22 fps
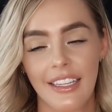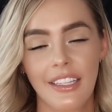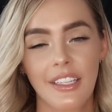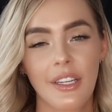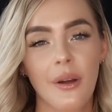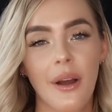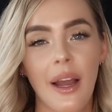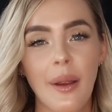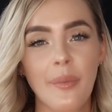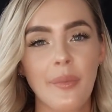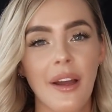And
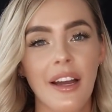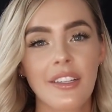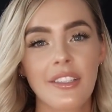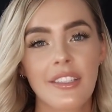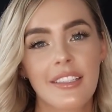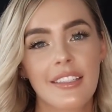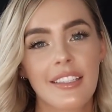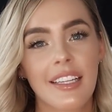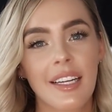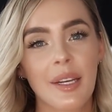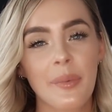no, I'm not
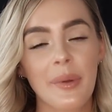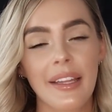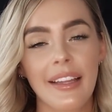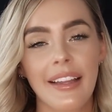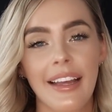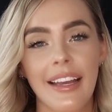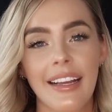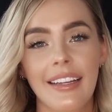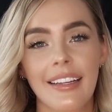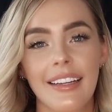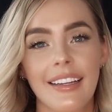just gonna be
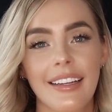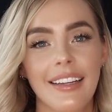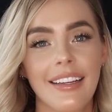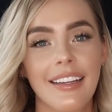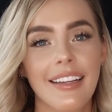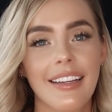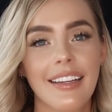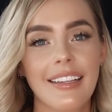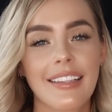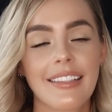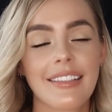like the
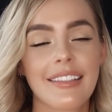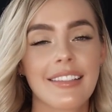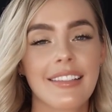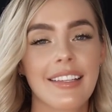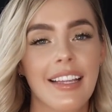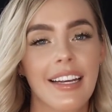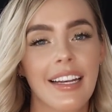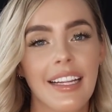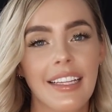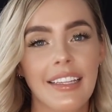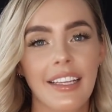shower on.
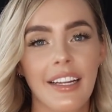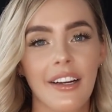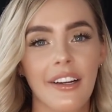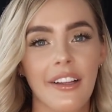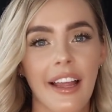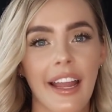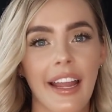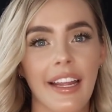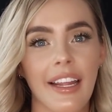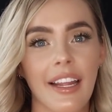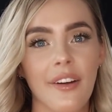sitting there
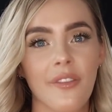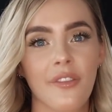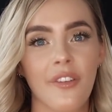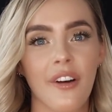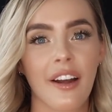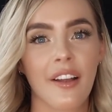like in